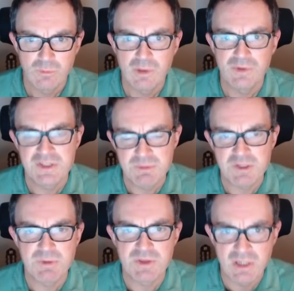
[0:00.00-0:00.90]
Well, this
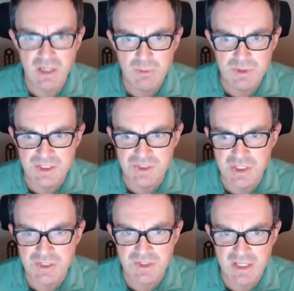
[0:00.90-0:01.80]
must be the lower digit,